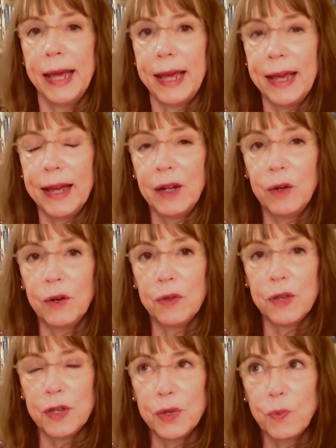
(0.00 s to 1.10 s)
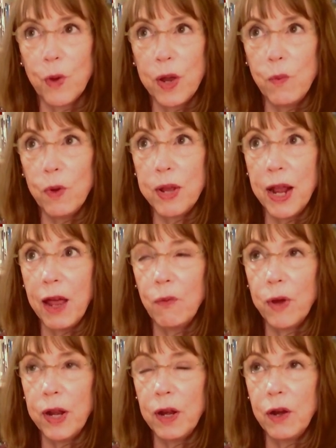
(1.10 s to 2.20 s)
And this one woman had
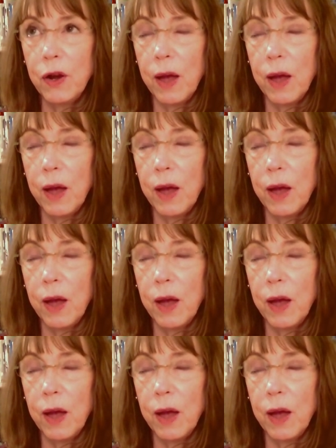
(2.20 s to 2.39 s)
written